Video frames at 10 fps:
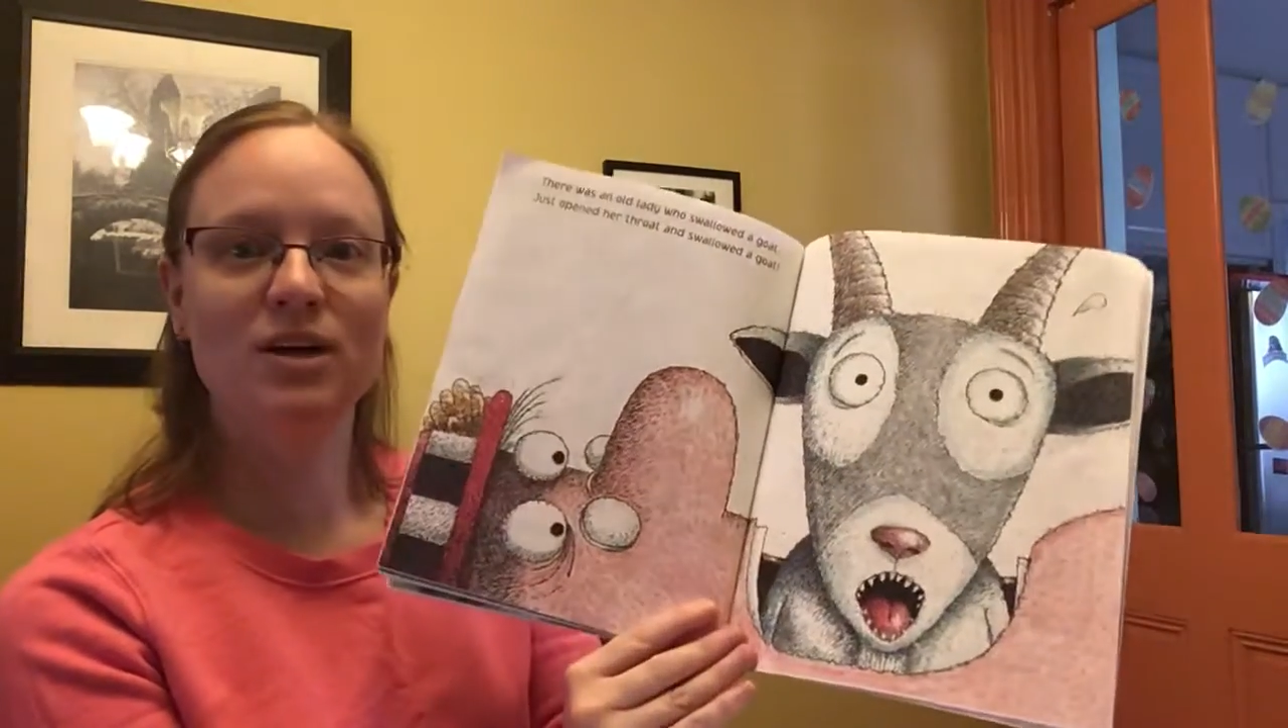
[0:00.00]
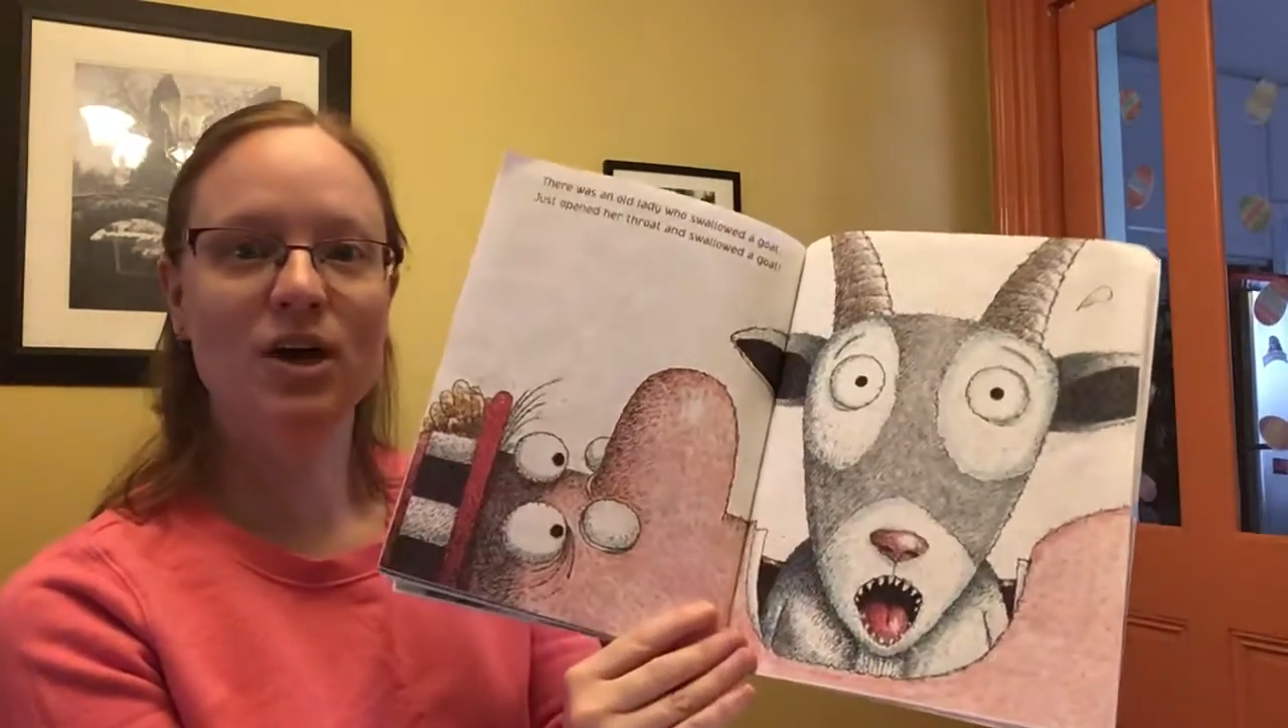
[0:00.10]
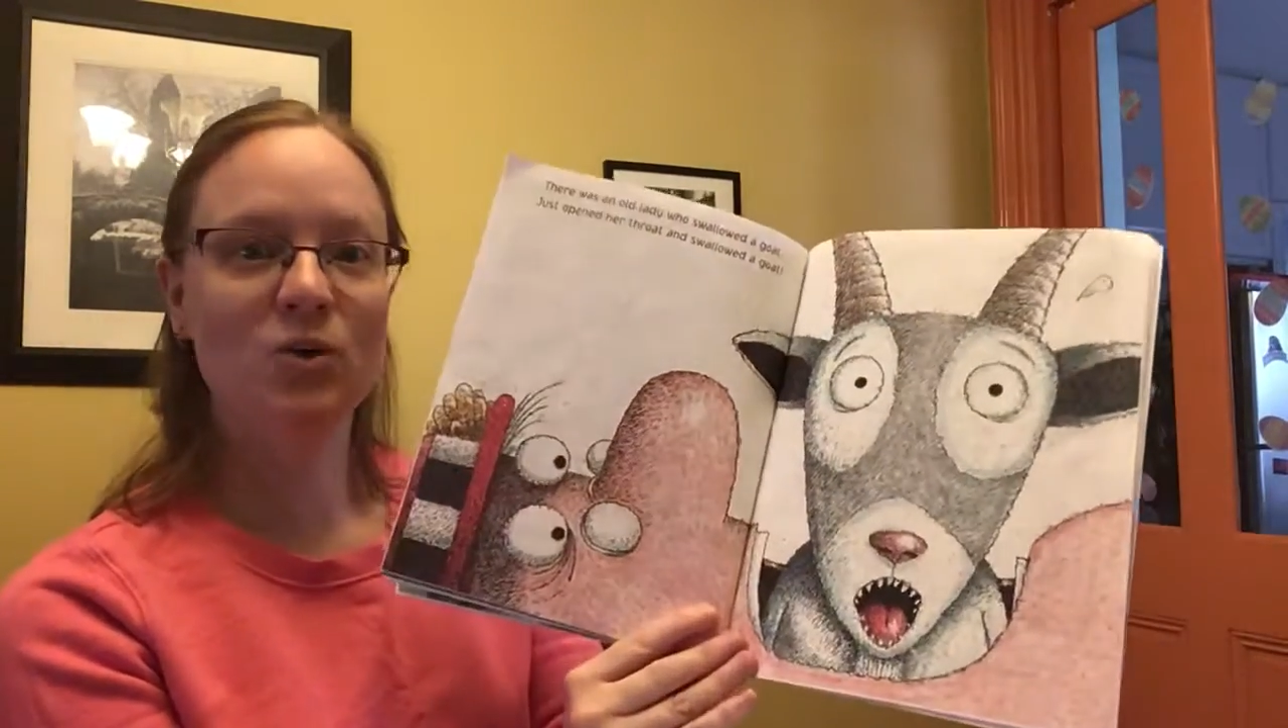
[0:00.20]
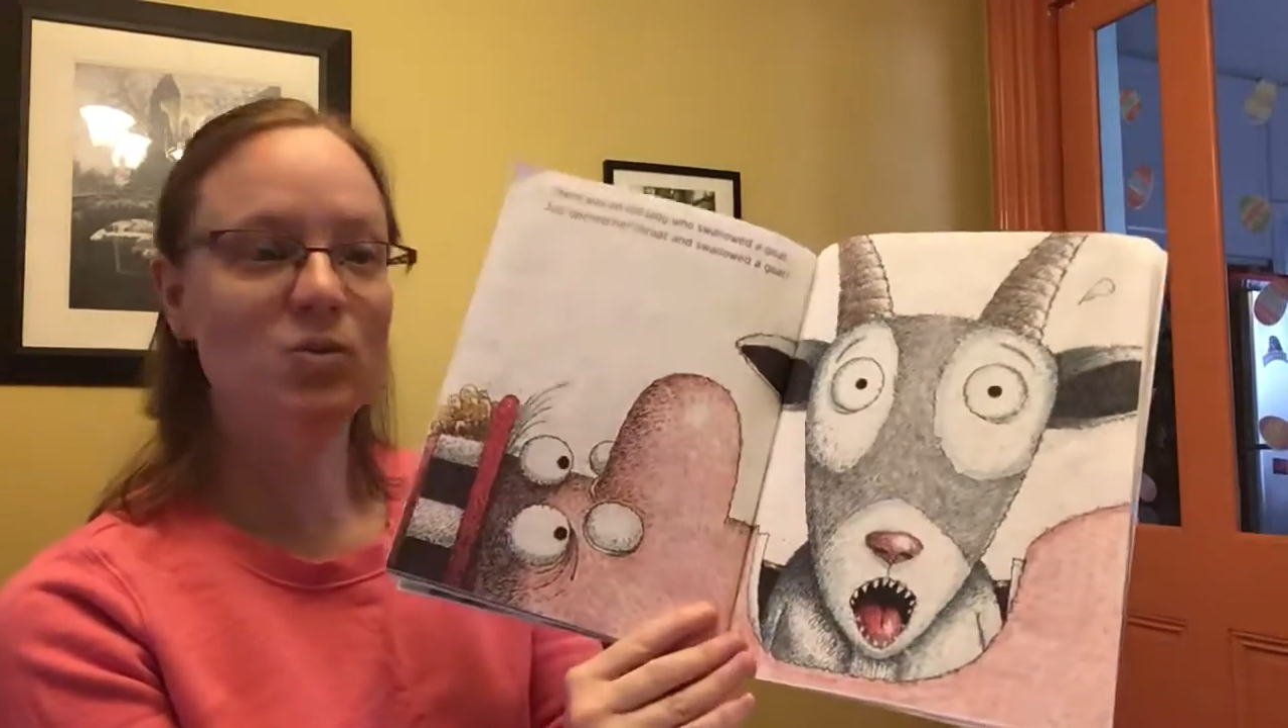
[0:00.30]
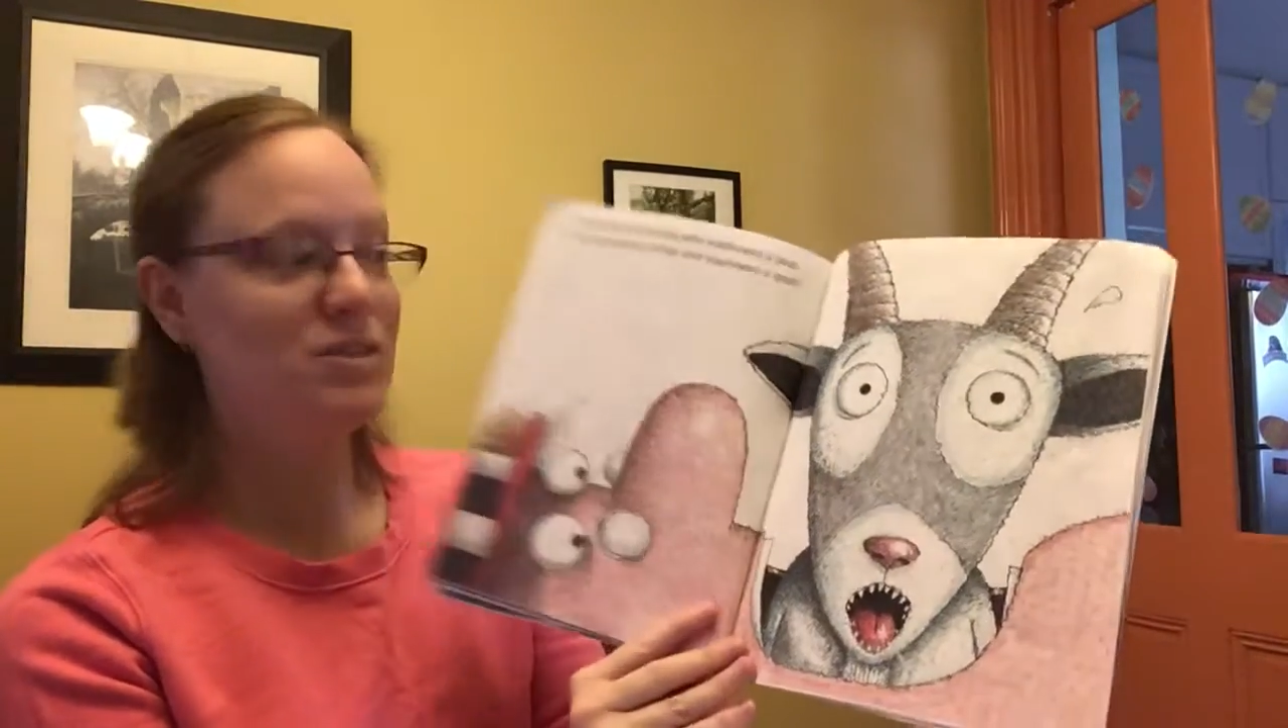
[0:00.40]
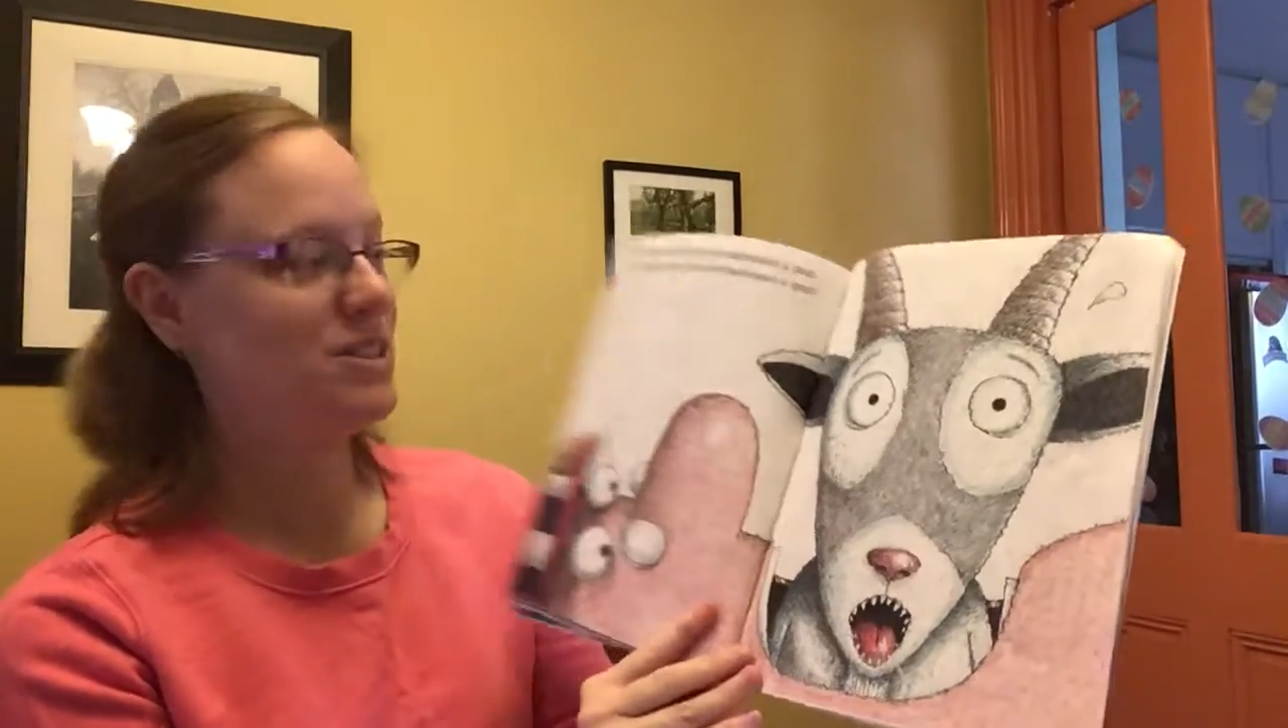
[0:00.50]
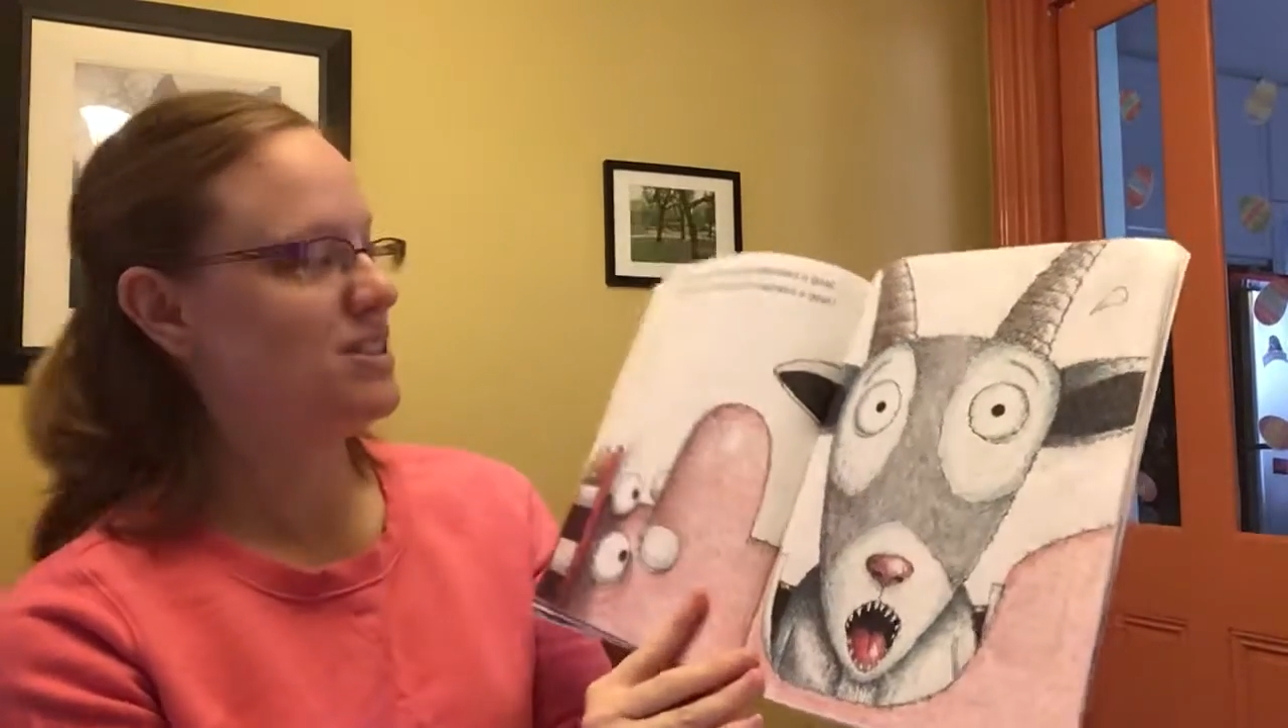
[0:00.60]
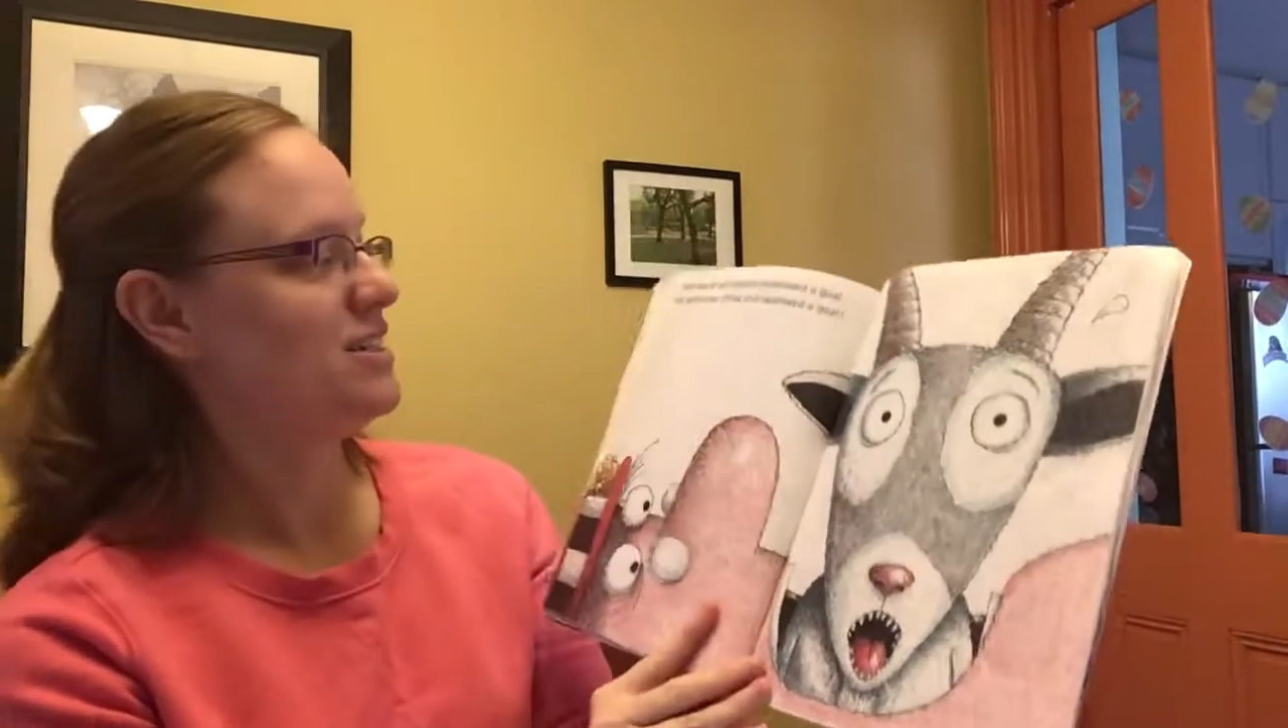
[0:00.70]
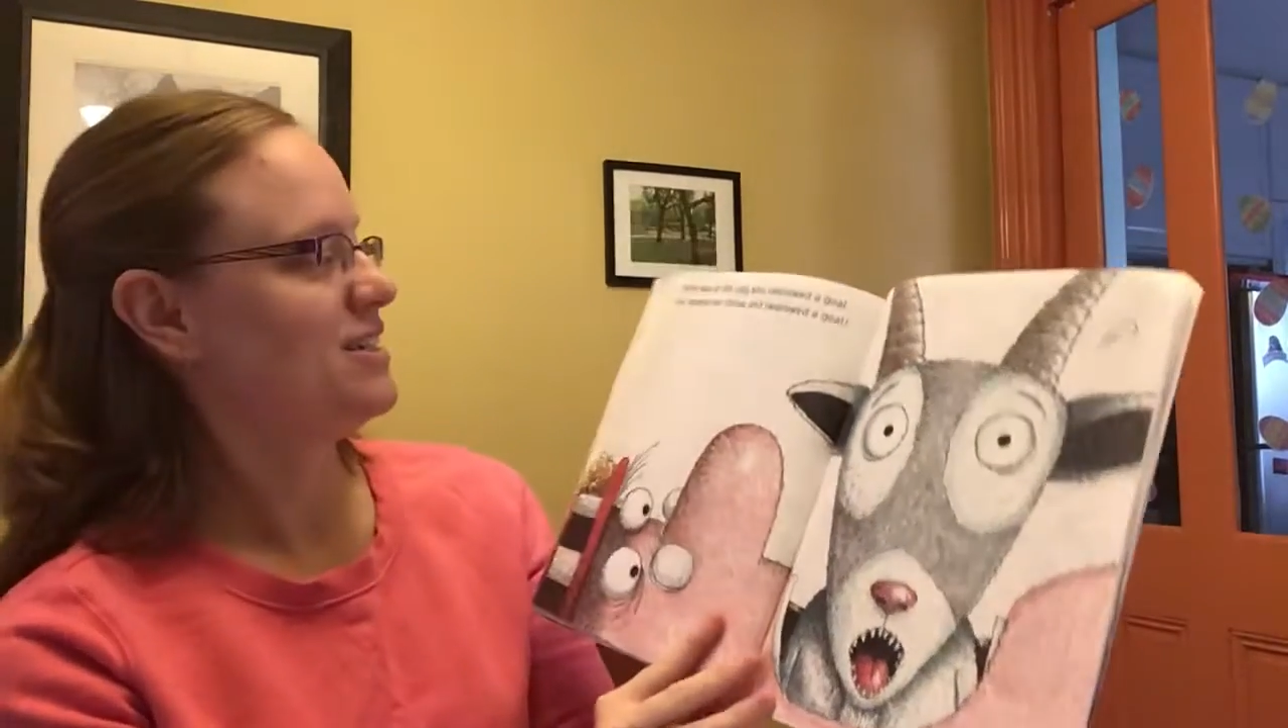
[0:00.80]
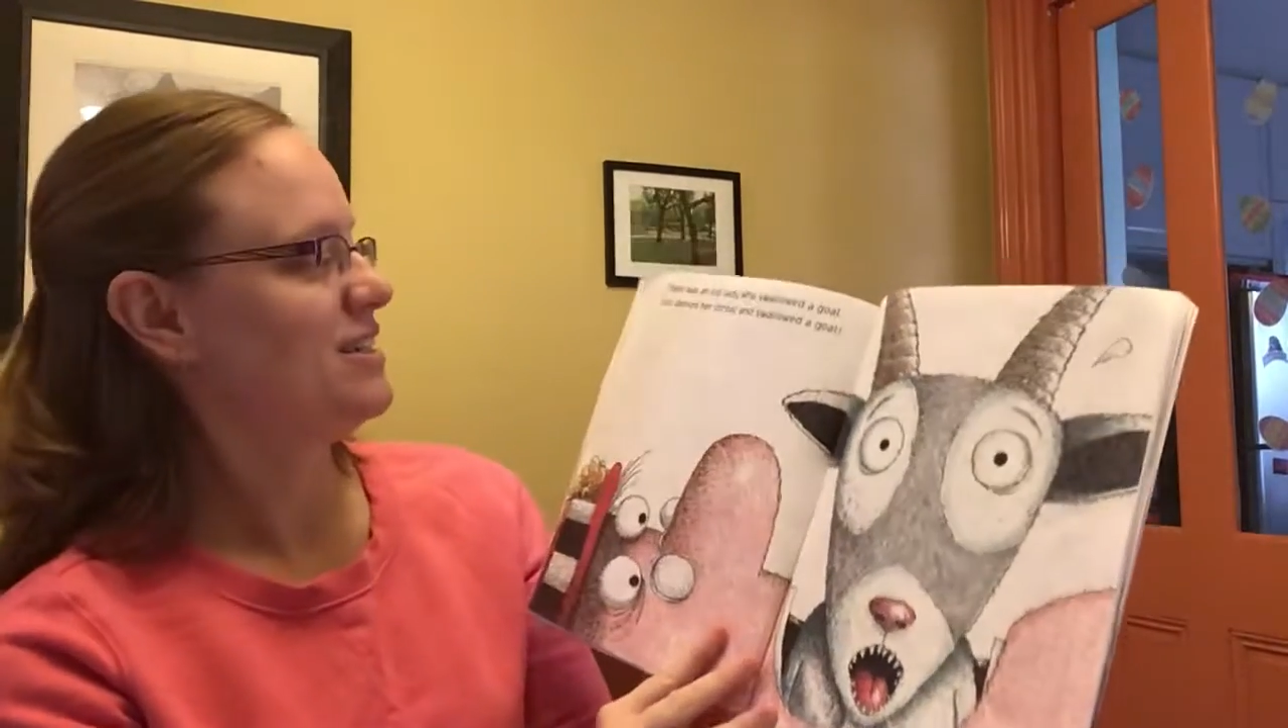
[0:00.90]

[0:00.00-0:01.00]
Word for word: goat.